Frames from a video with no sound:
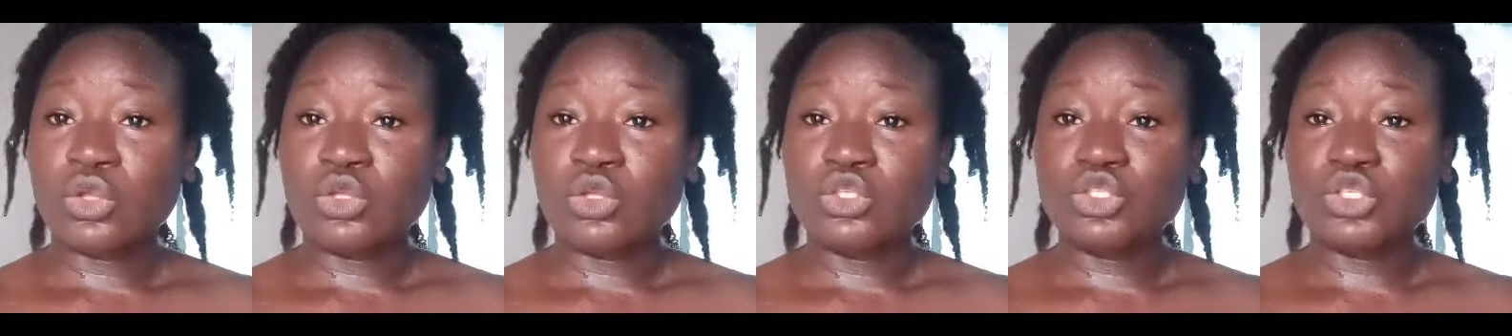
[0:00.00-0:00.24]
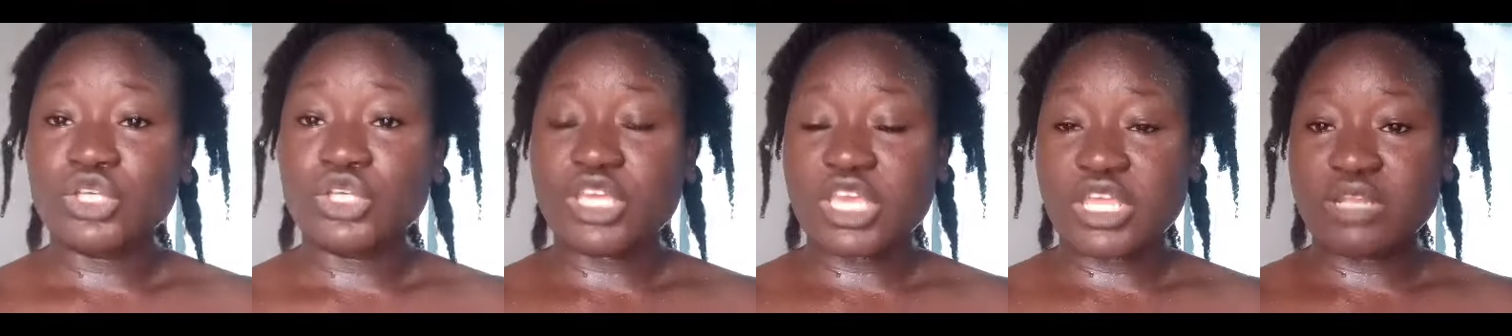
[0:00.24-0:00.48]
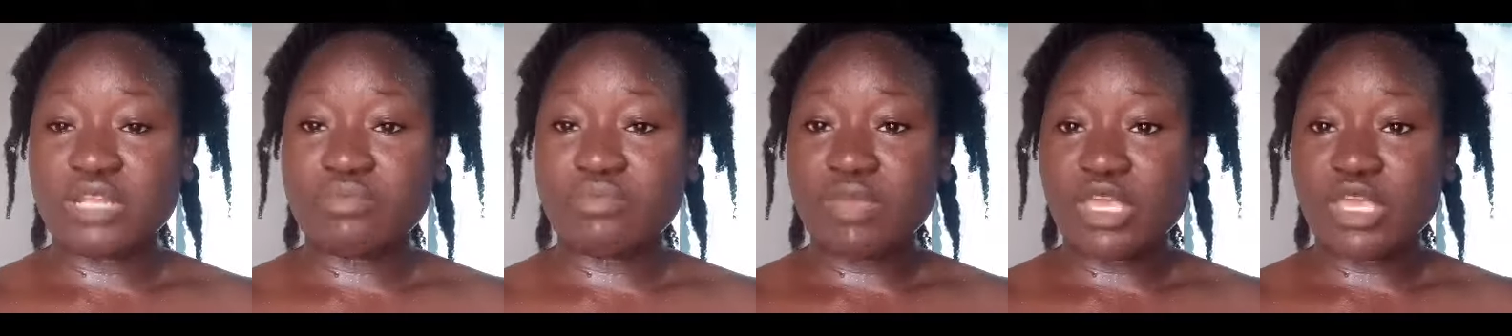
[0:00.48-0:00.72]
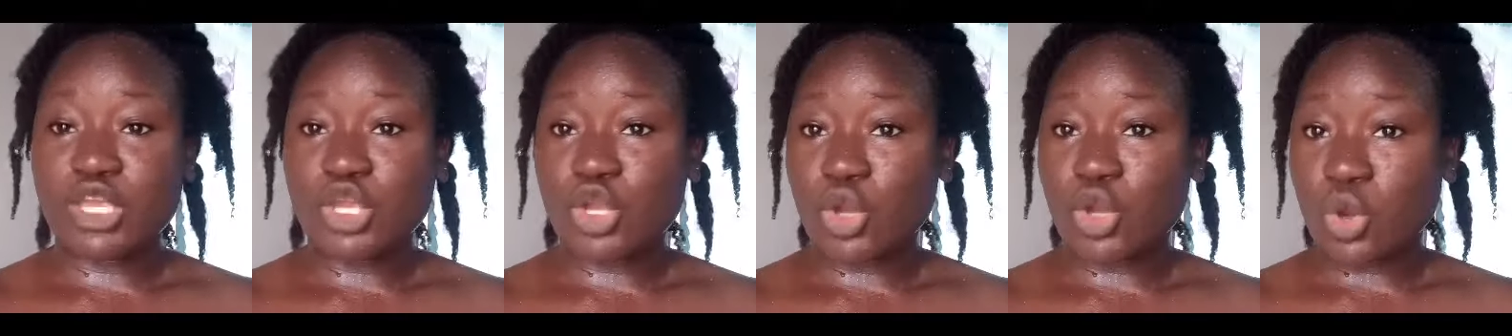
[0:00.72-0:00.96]
you can
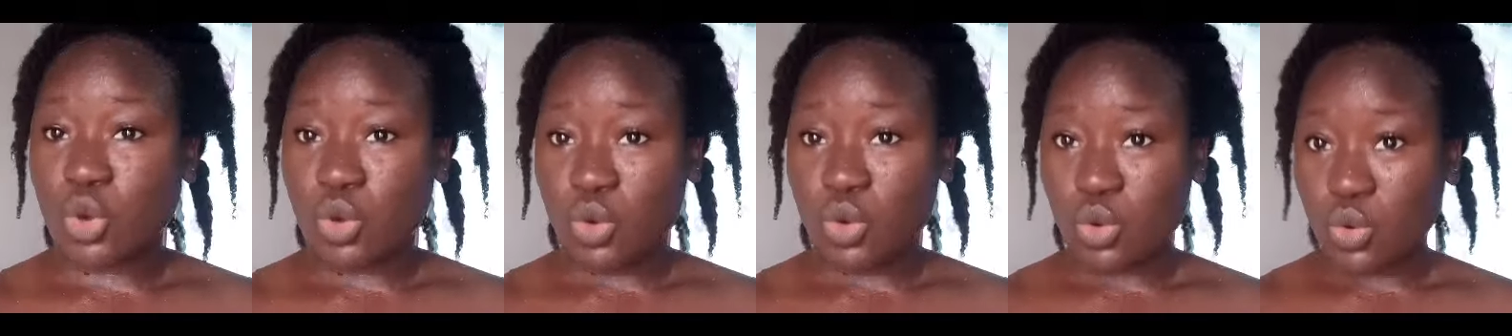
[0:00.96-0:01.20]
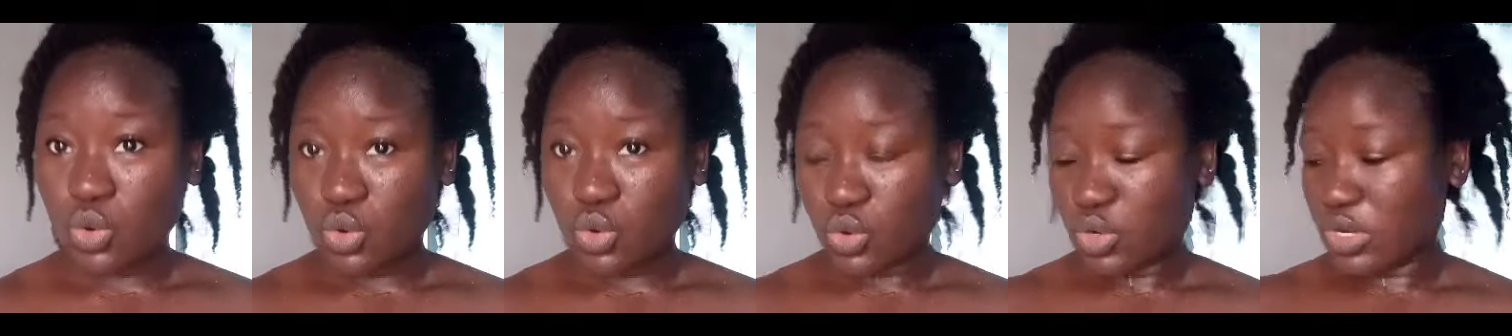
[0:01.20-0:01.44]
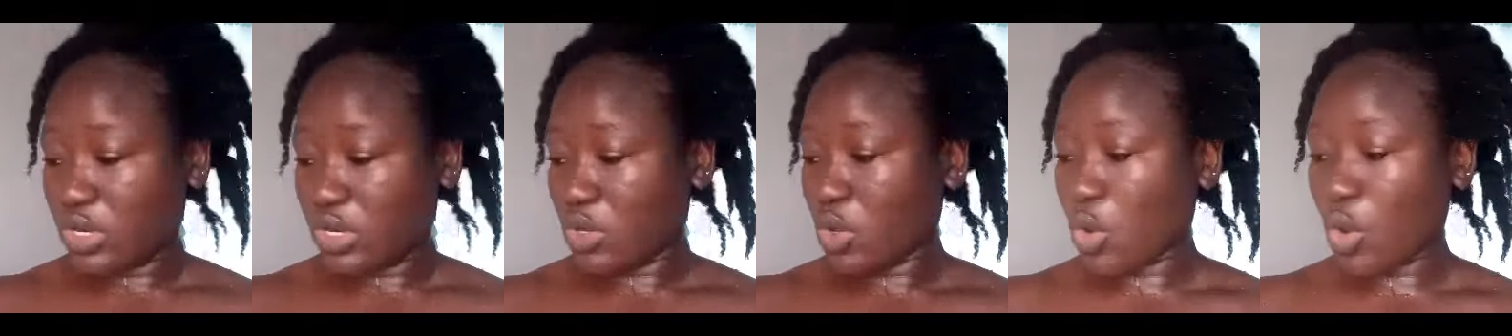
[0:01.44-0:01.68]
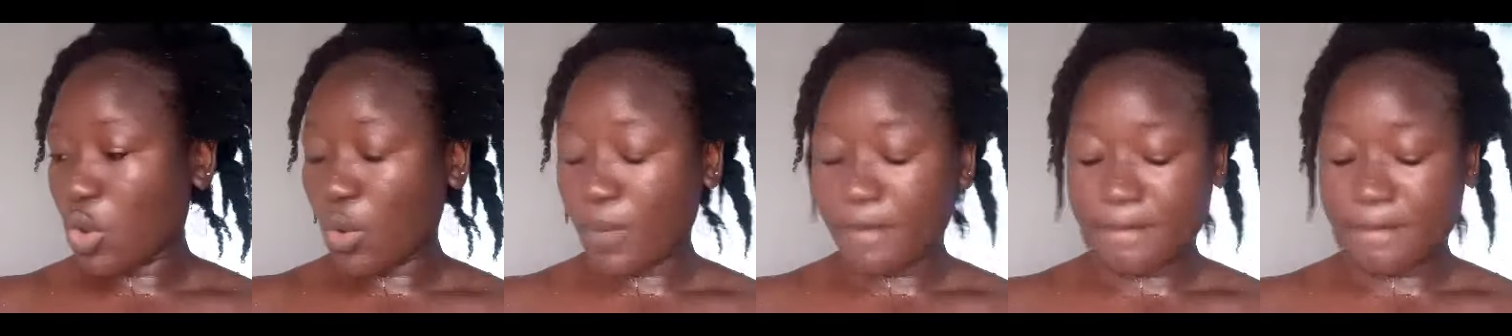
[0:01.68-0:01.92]
make your own
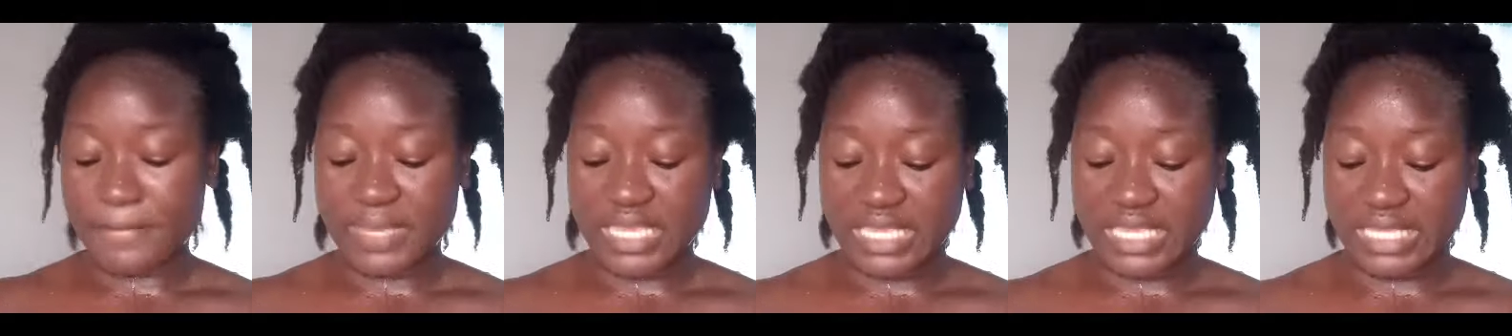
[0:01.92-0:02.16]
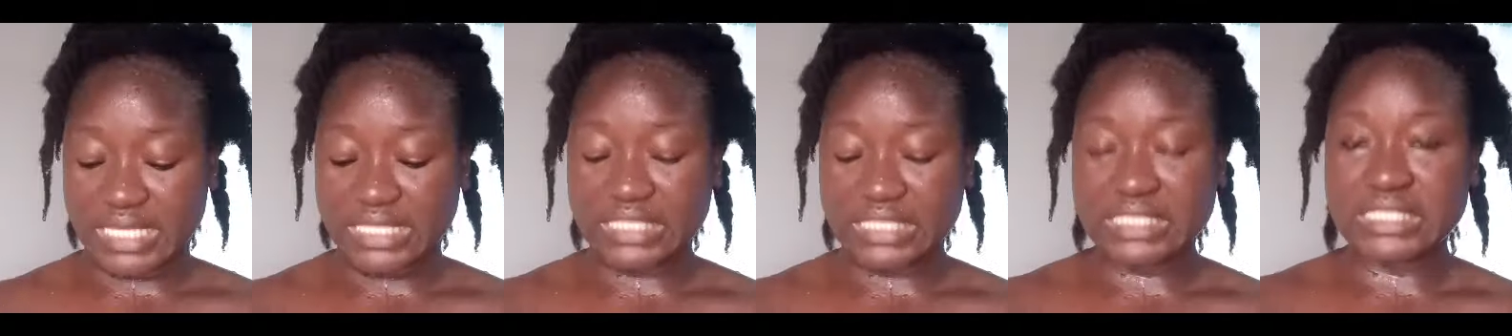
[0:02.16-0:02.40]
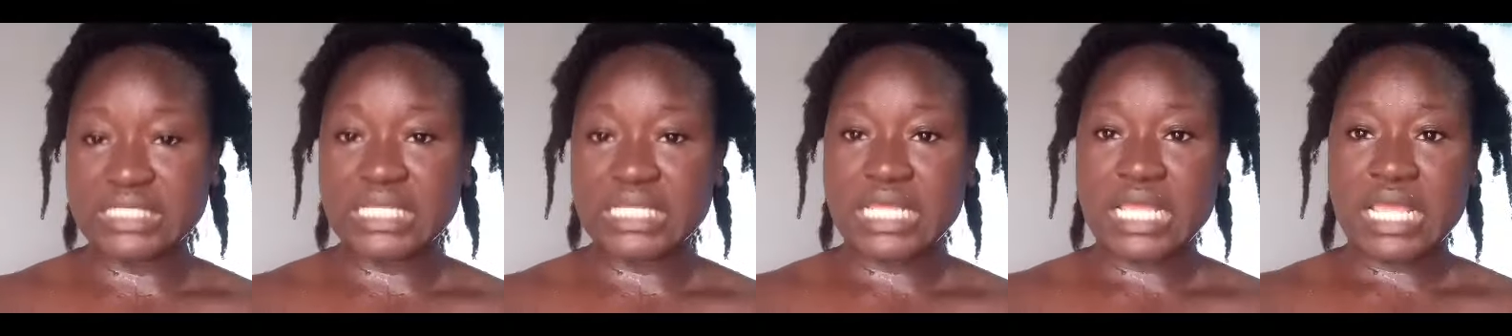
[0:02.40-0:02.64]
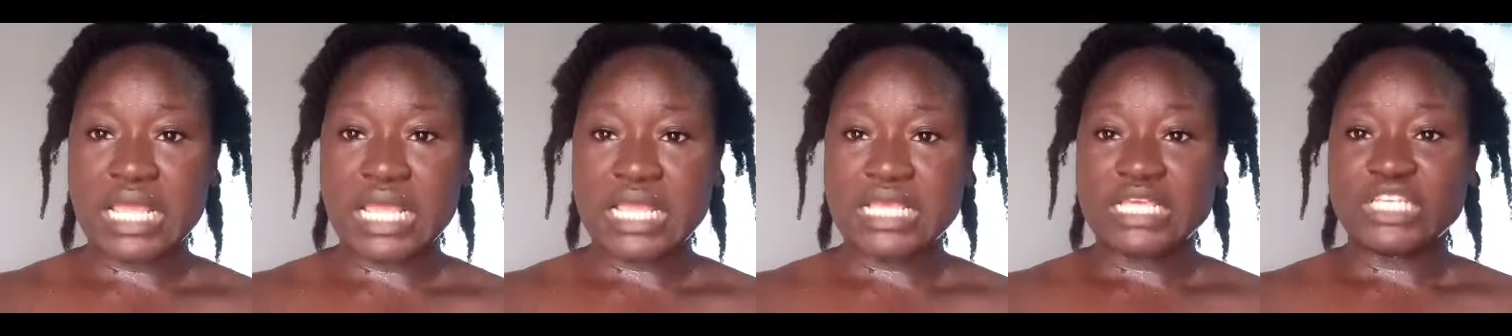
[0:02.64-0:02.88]
homemade
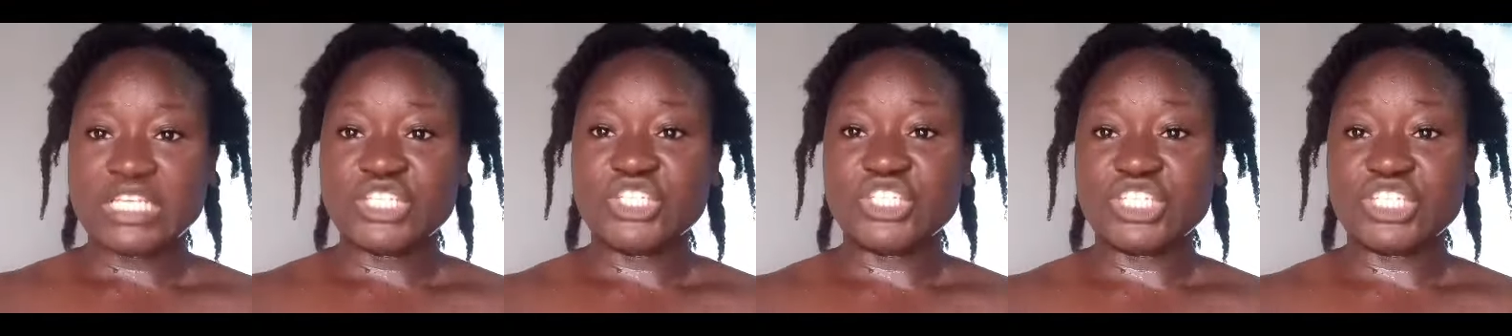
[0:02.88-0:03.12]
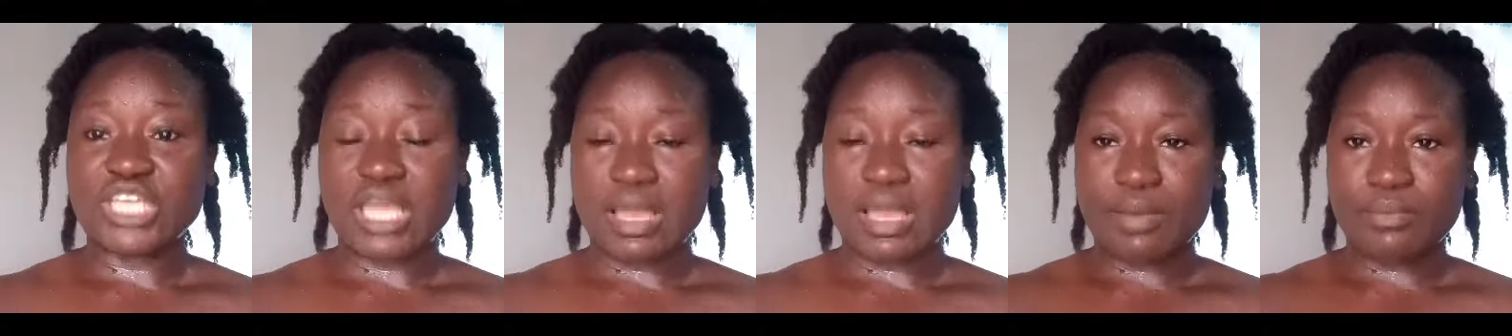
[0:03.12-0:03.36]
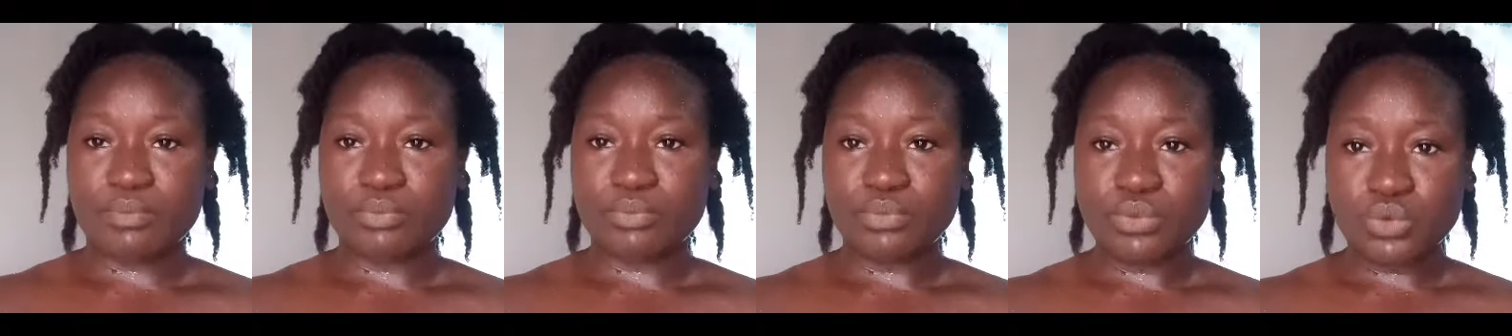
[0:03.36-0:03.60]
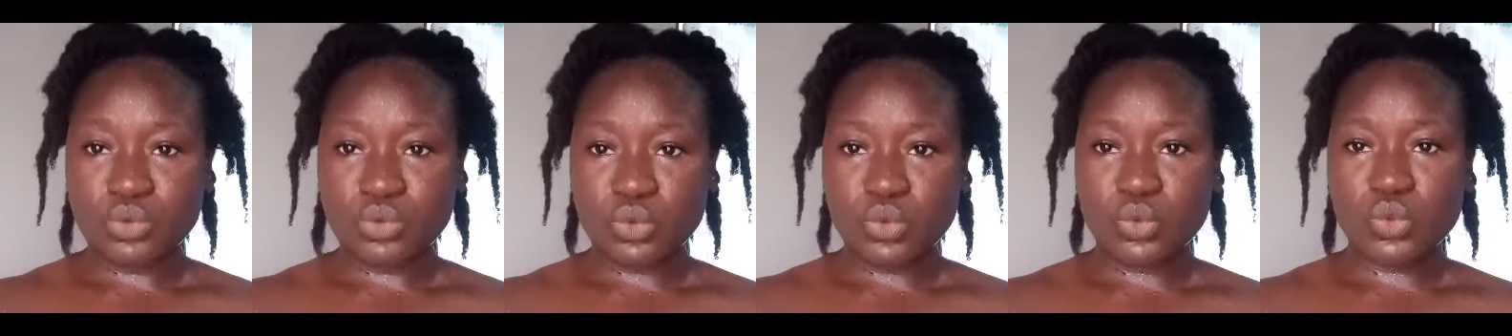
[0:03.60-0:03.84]

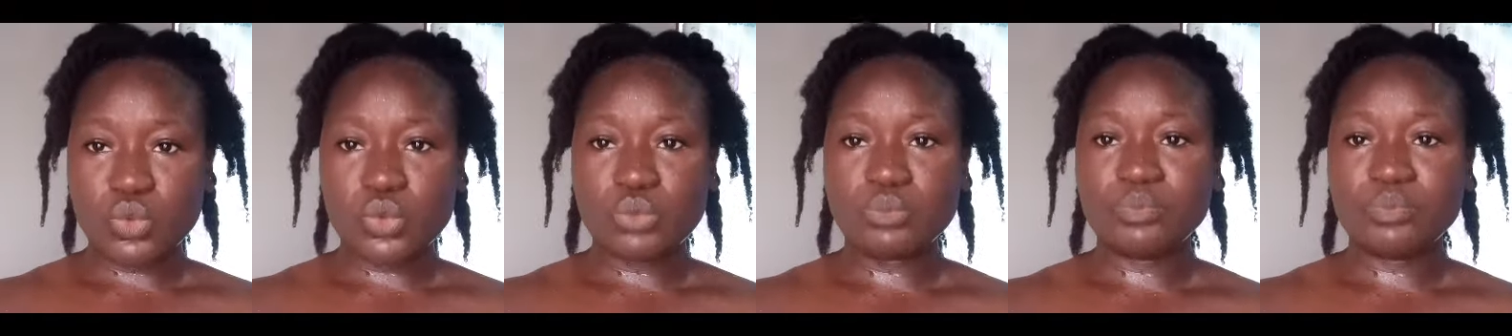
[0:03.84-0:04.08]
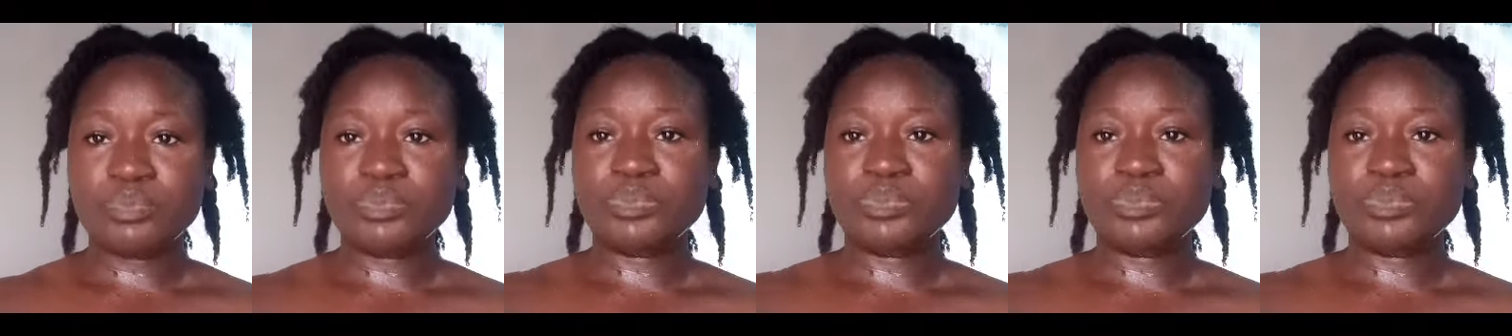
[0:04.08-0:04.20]
shampoo,